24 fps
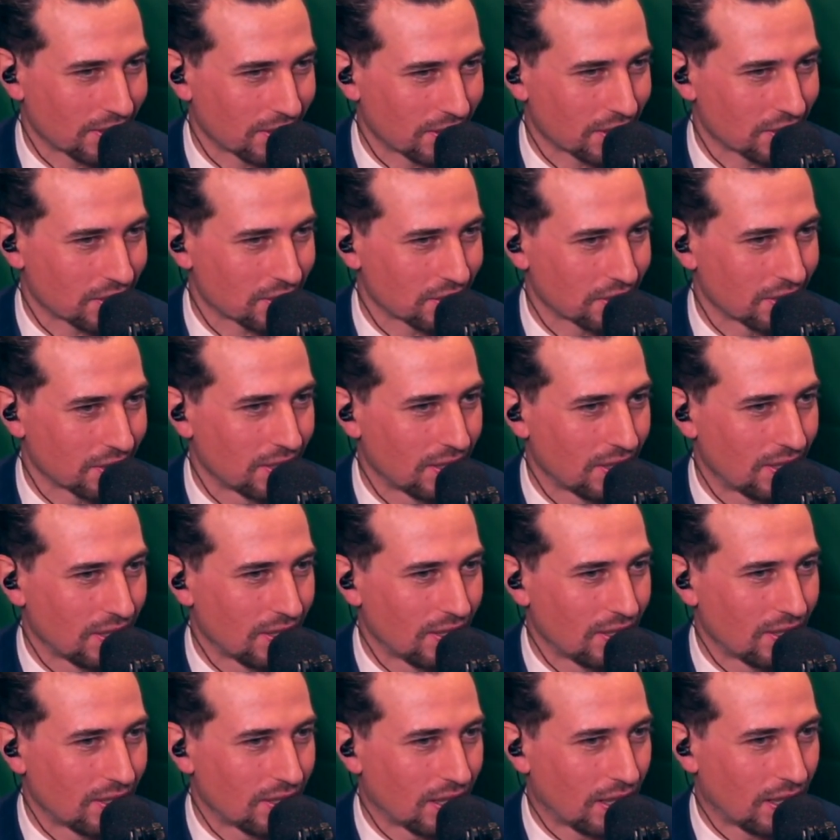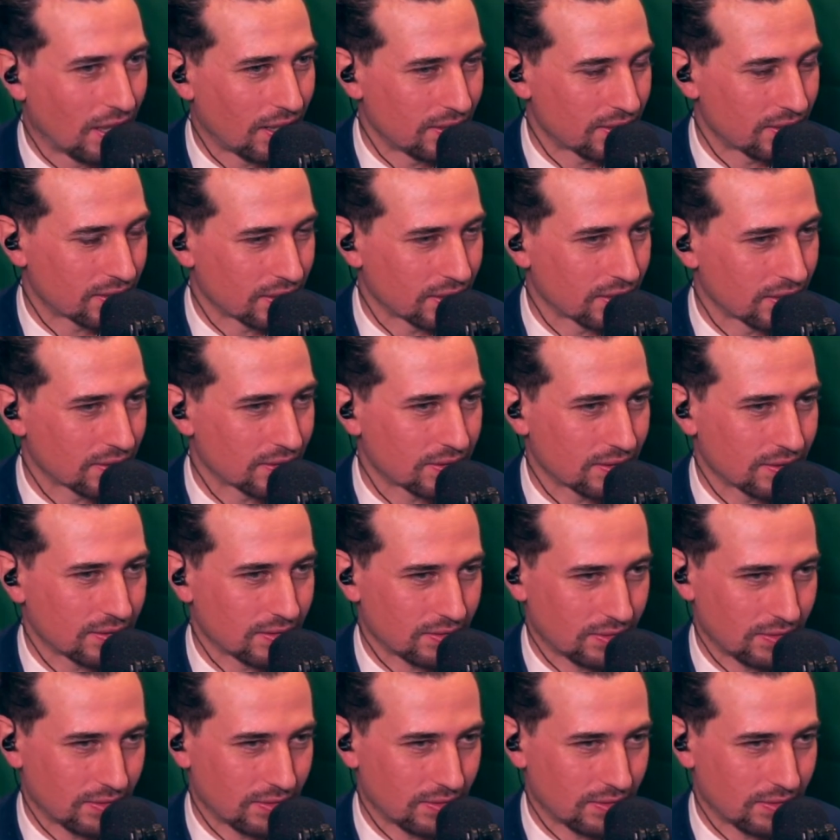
are actually highly skilled,